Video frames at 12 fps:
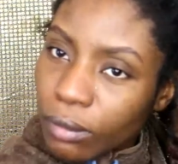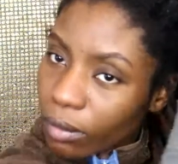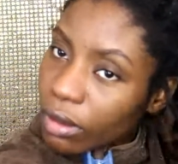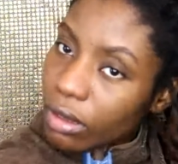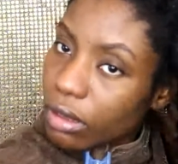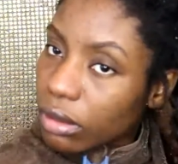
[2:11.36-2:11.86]
it
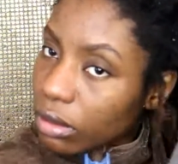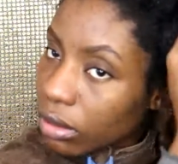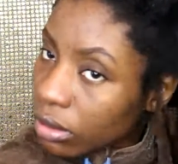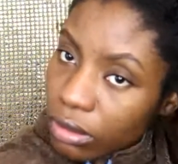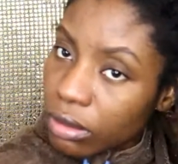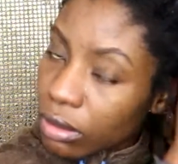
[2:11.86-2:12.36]
all.
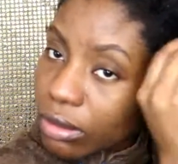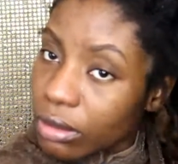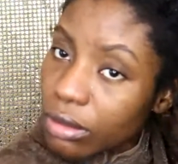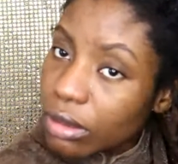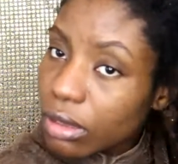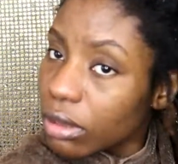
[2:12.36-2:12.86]

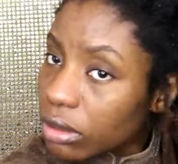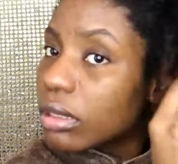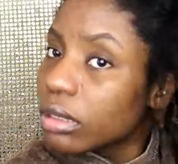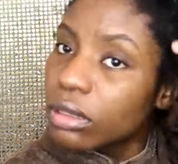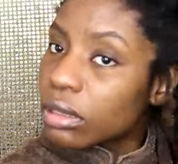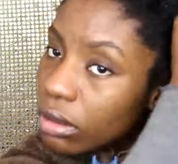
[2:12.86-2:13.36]
Anyways, as you can
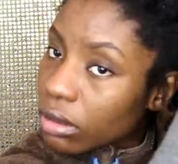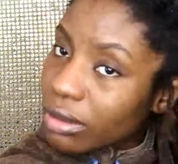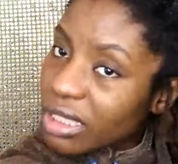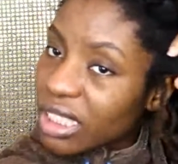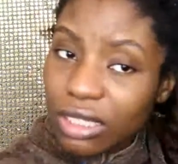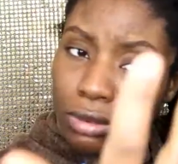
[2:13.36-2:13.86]
see, my
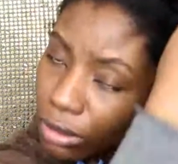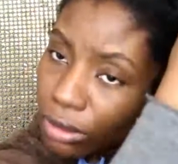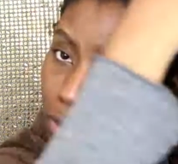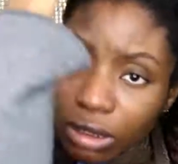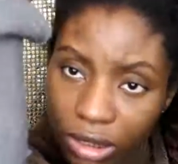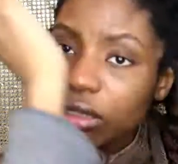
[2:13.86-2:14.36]
hair is
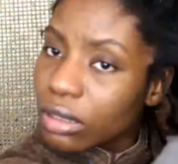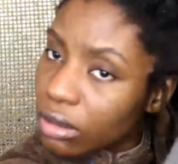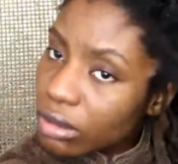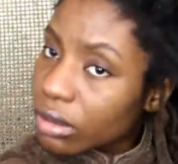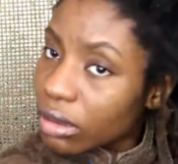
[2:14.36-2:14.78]
hella